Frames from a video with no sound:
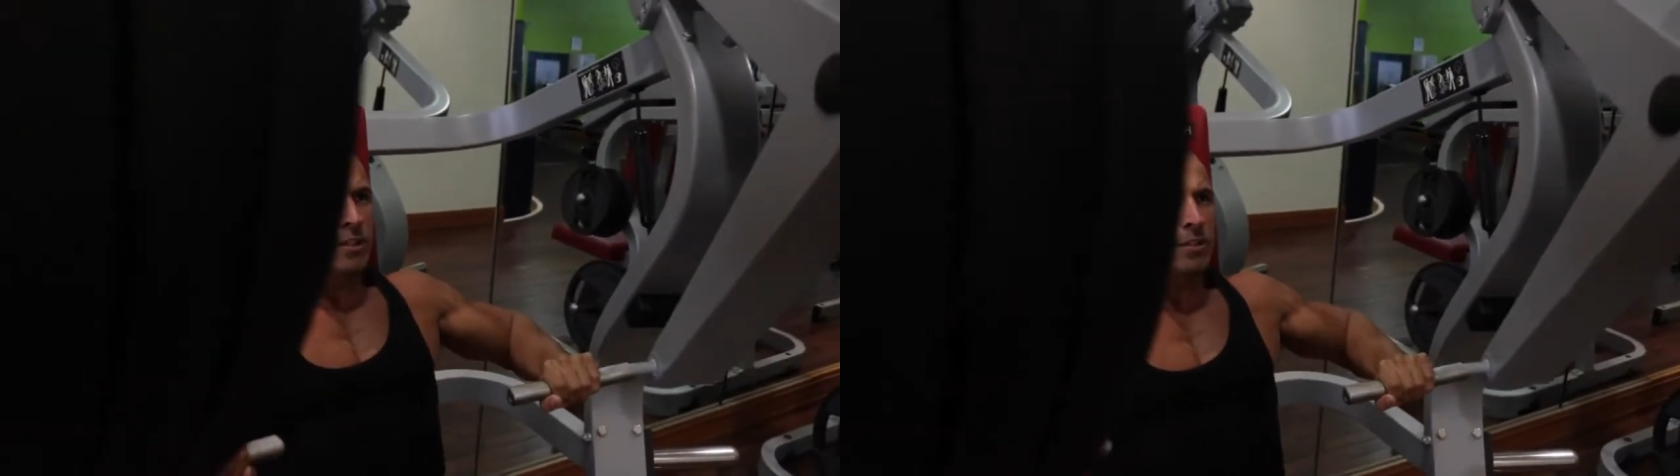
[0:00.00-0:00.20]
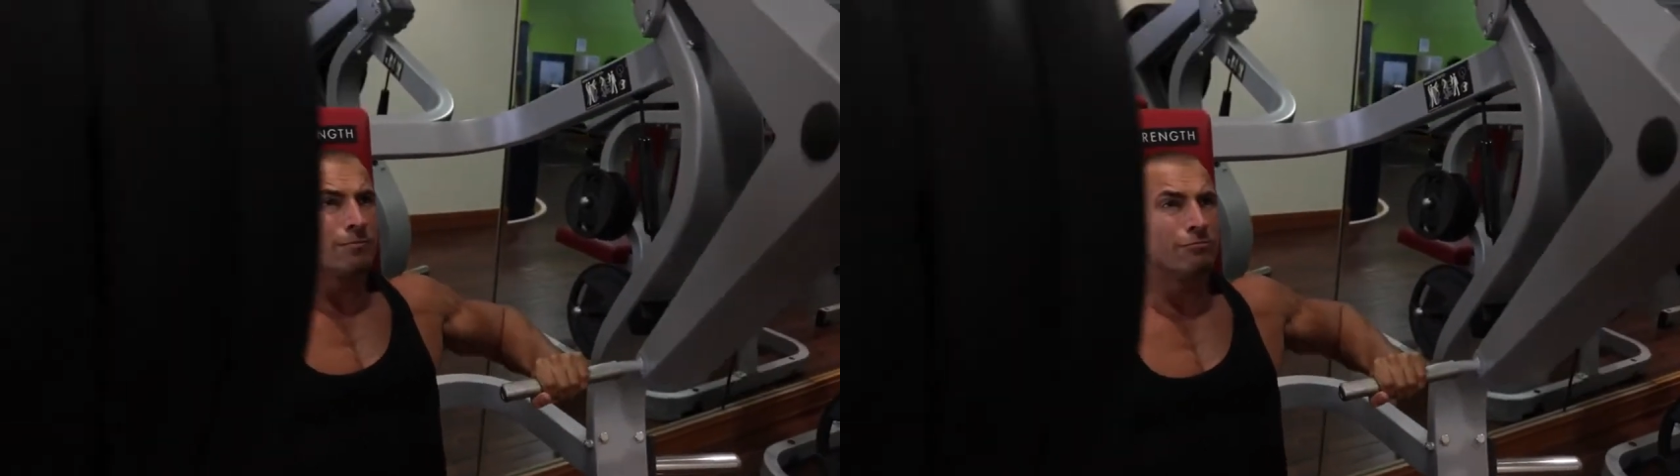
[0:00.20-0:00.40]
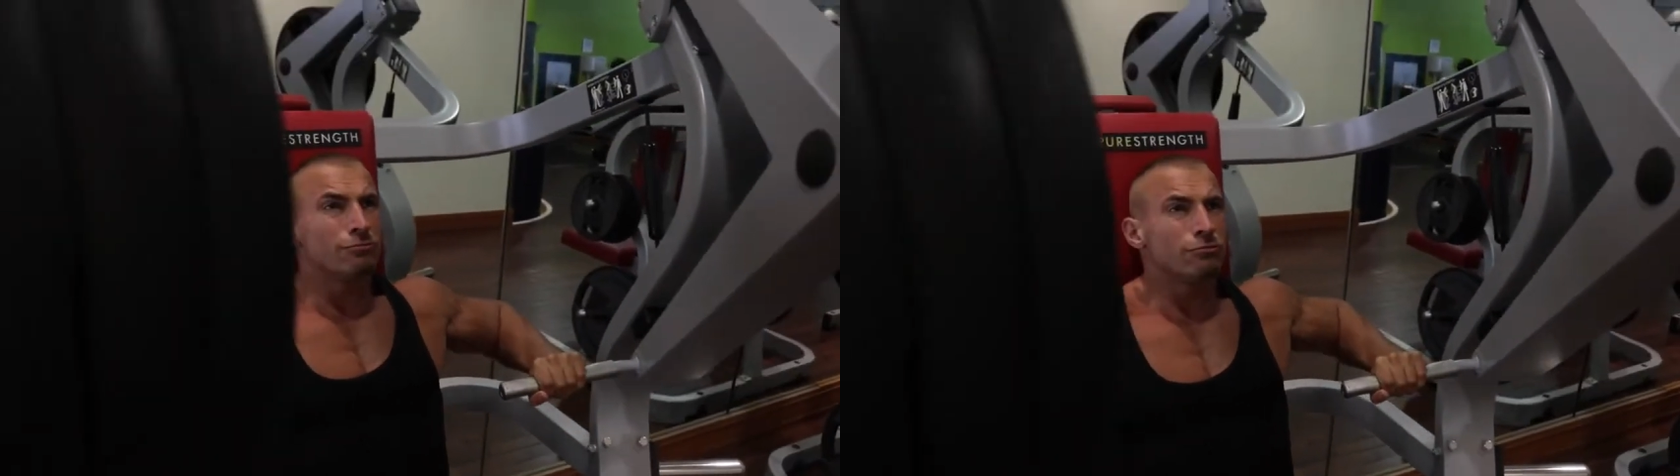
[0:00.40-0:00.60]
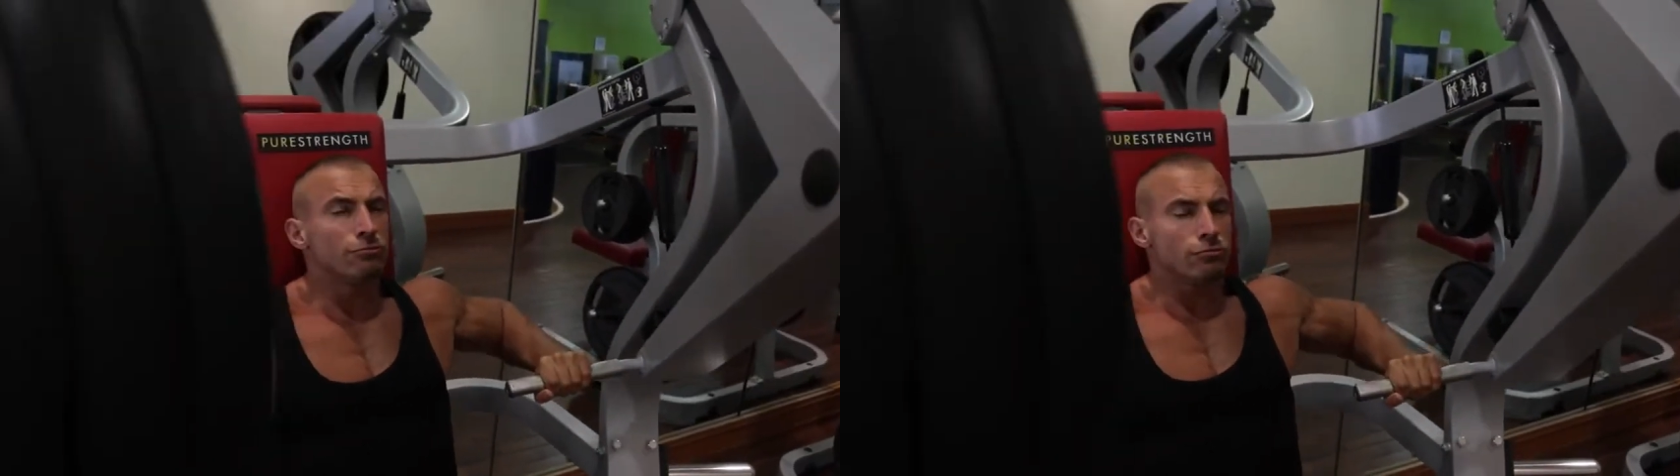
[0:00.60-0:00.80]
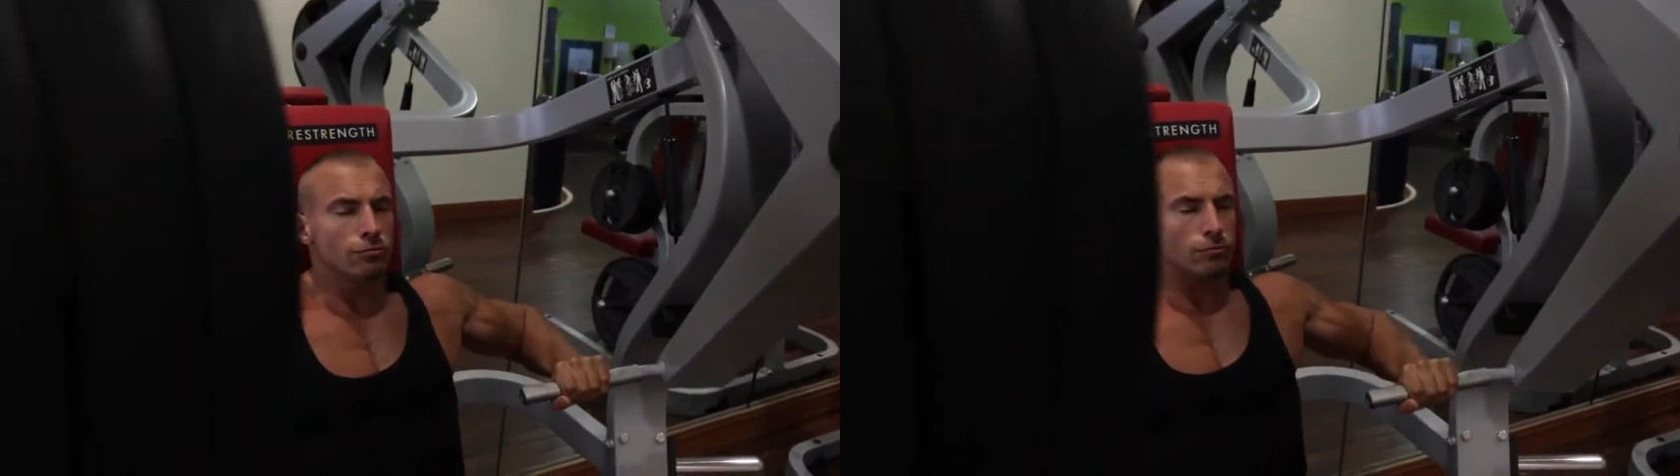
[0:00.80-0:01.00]
it's not
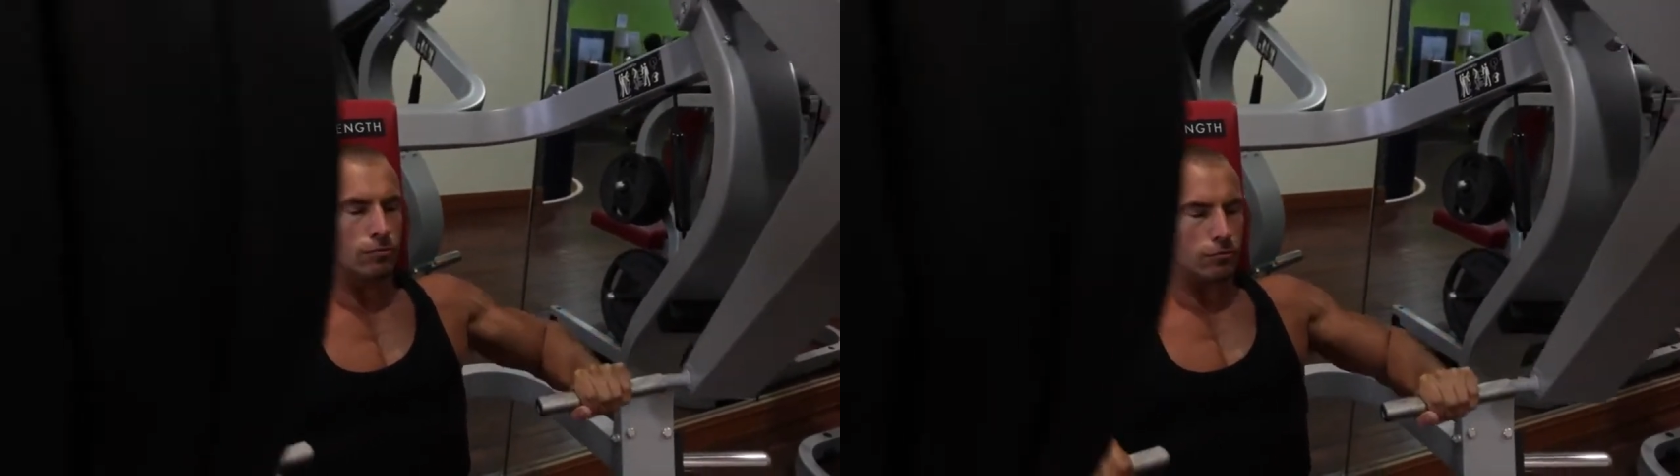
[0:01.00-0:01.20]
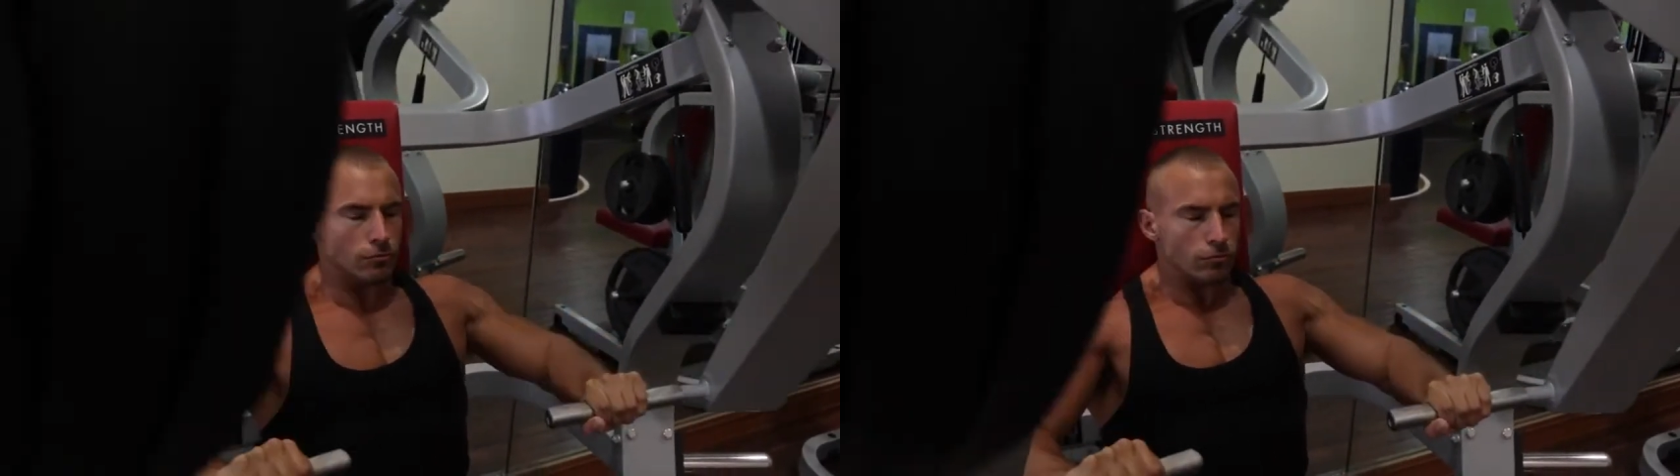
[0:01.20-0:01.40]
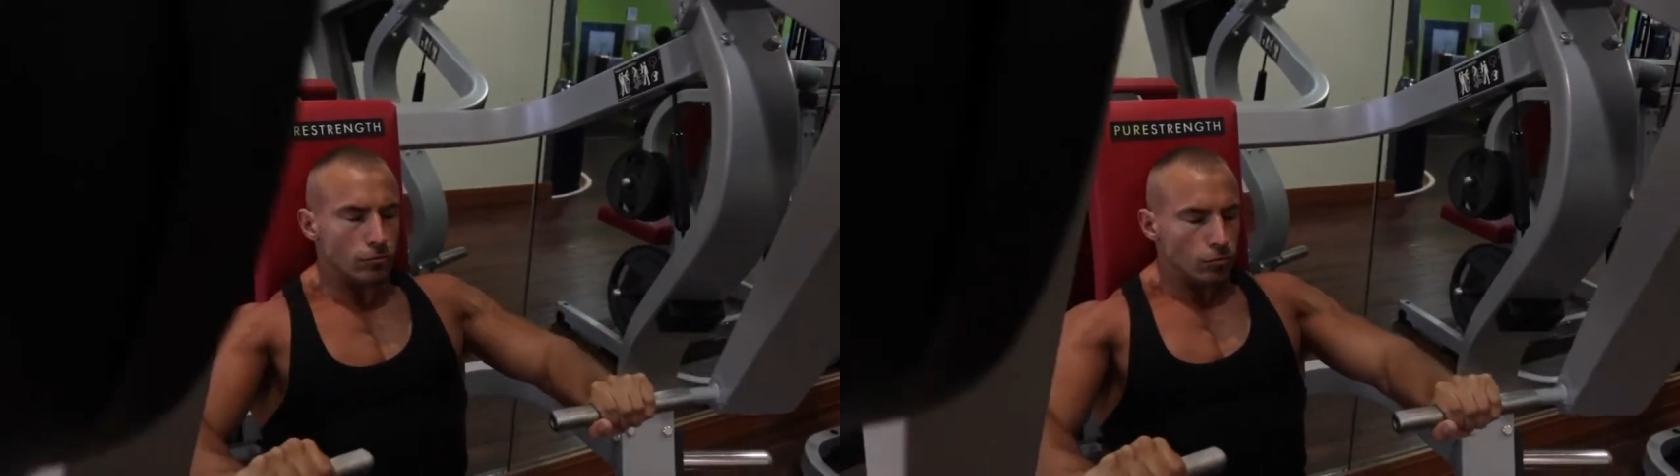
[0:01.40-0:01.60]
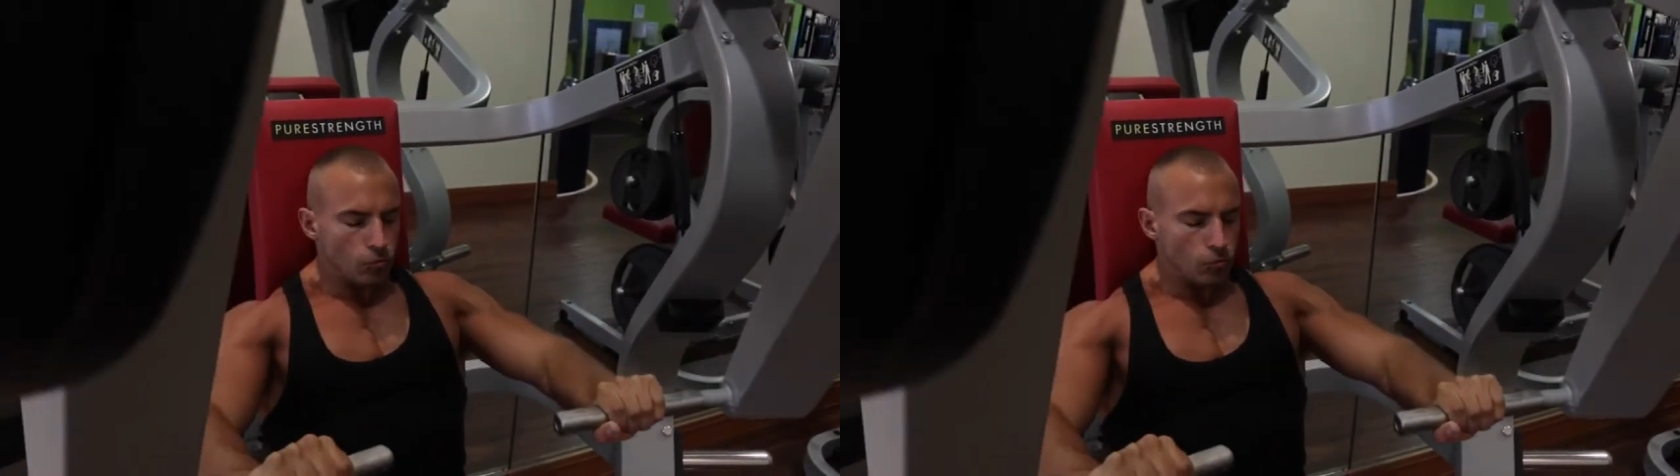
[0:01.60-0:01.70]
decline, this is I suppose